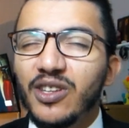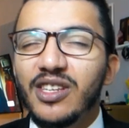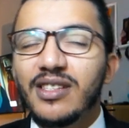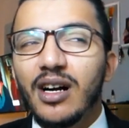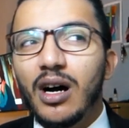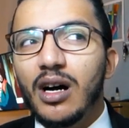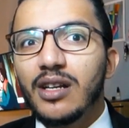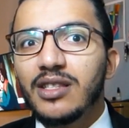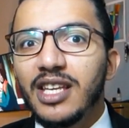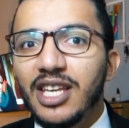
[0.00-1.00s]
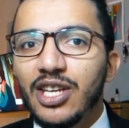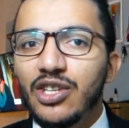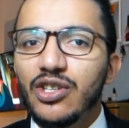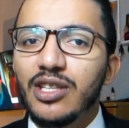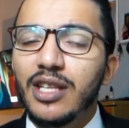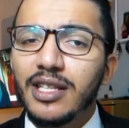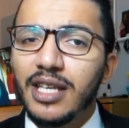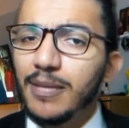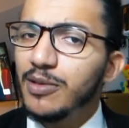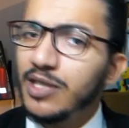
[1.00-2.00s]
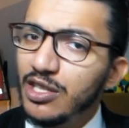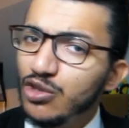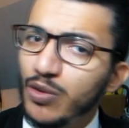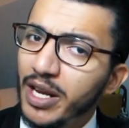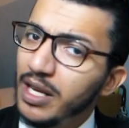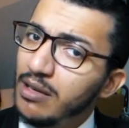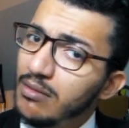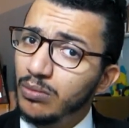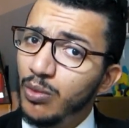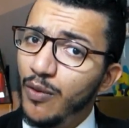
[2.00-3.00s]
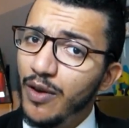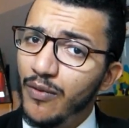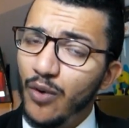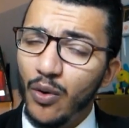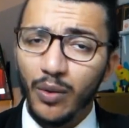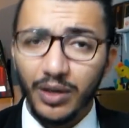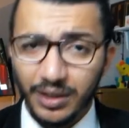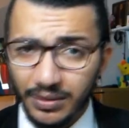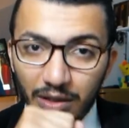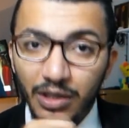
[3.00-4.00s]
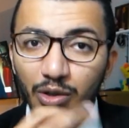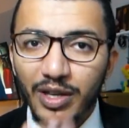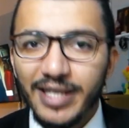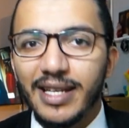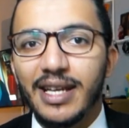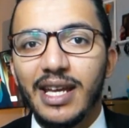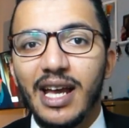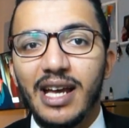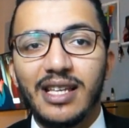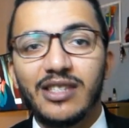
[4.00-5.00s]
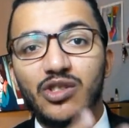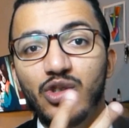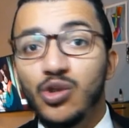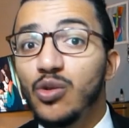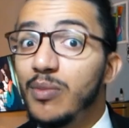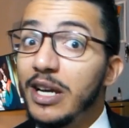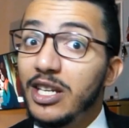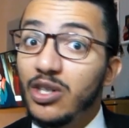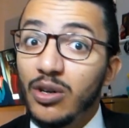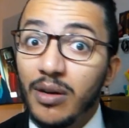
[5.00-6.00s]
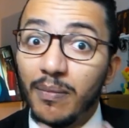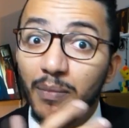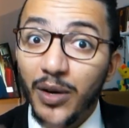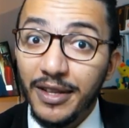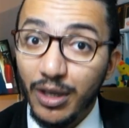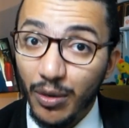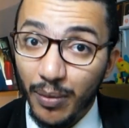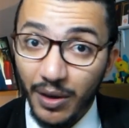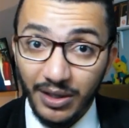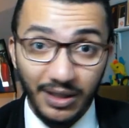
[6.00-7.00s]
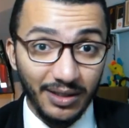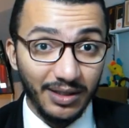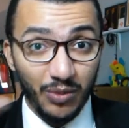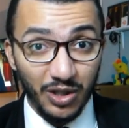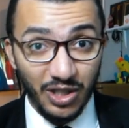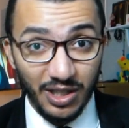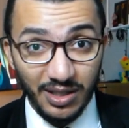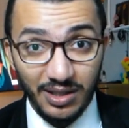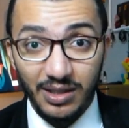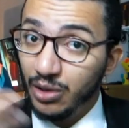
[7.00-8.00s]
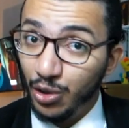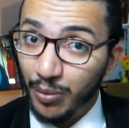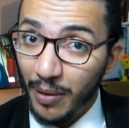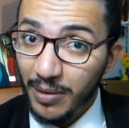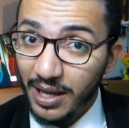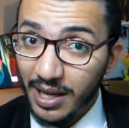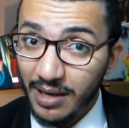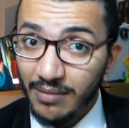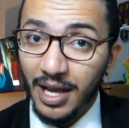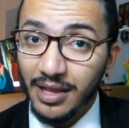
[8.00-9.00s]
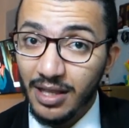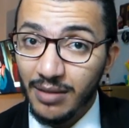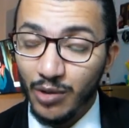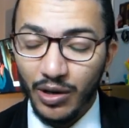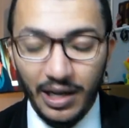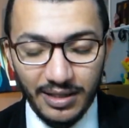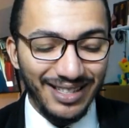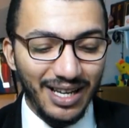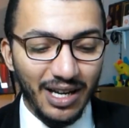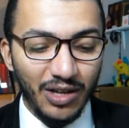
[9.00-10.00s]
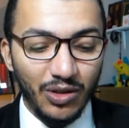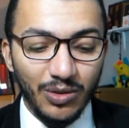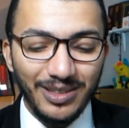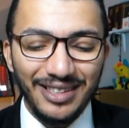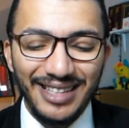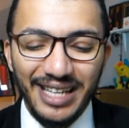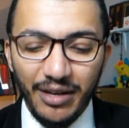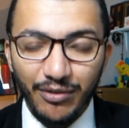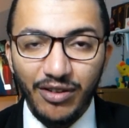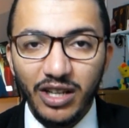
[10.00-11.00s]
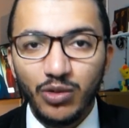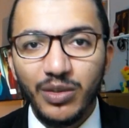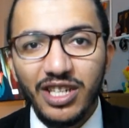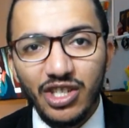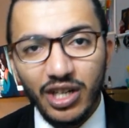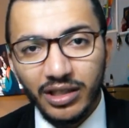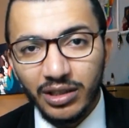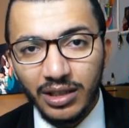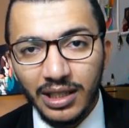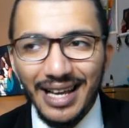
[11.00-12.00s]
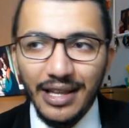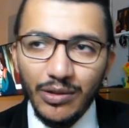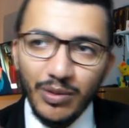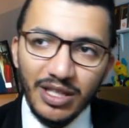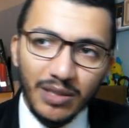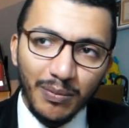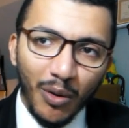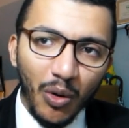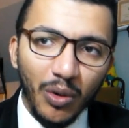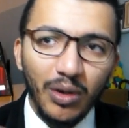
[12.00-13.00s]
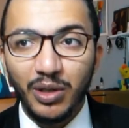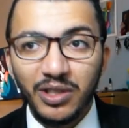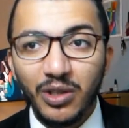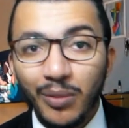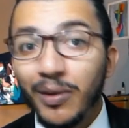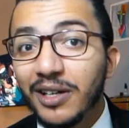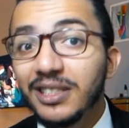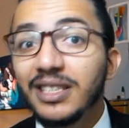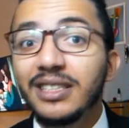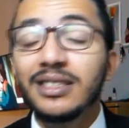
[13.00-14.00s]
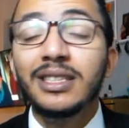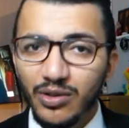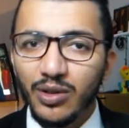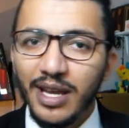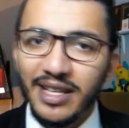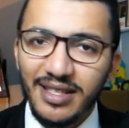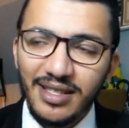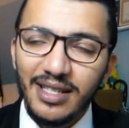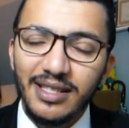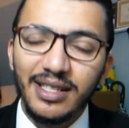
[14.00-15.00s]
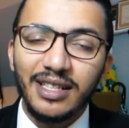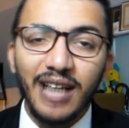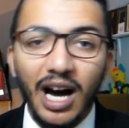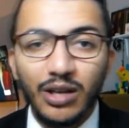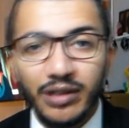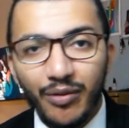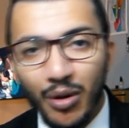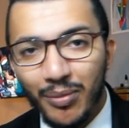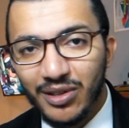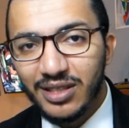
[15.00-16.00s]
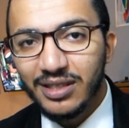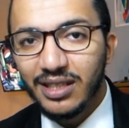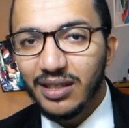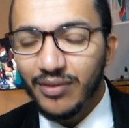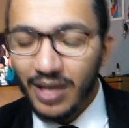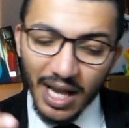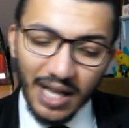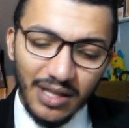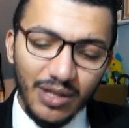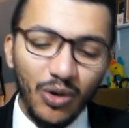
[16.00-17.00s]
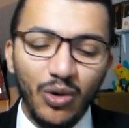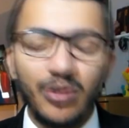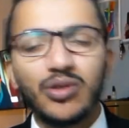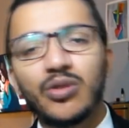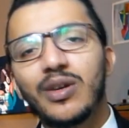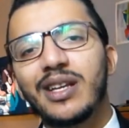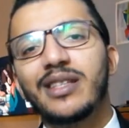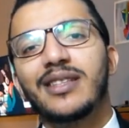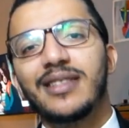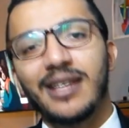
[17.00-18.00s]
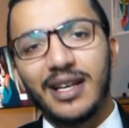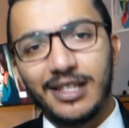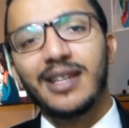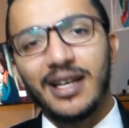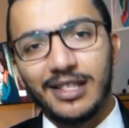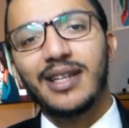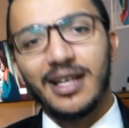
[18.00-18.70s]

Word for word: parties are the engine that keeps this train moving forward. The USA has two major political parties, which is the Republican and the Democrat. They are constantly in fight with each other and with small political parties to gain seats in the House of Representatives and also in the Senate. Senate,